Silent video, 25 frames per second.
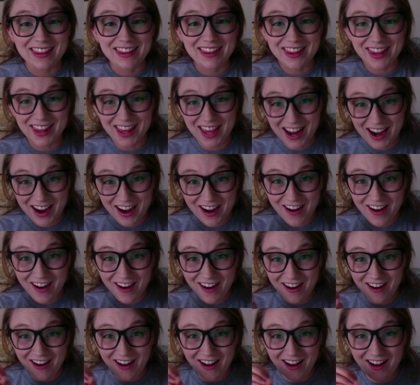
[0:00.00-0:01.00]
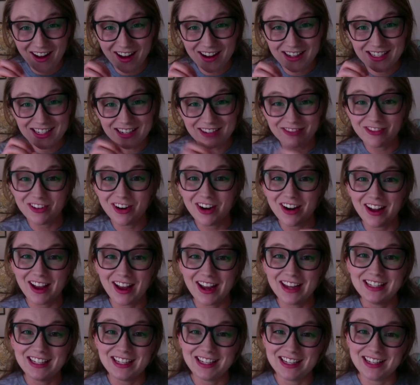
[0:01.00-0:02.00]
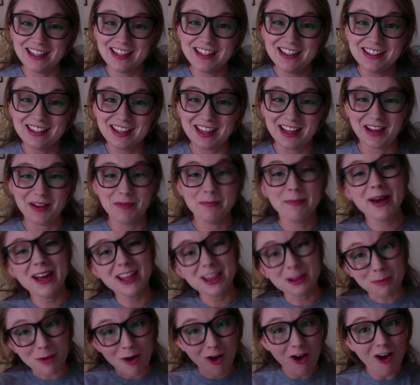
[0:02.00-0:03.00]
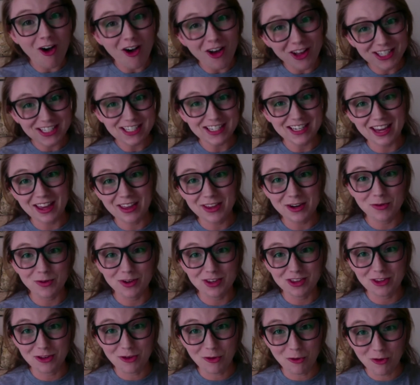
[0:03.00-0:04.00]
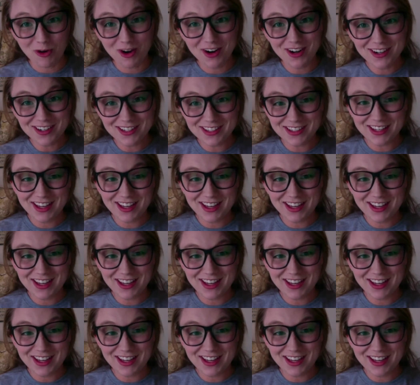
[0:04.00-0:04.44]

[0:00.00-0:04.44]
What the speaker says: their different ideas and combine them all together with yours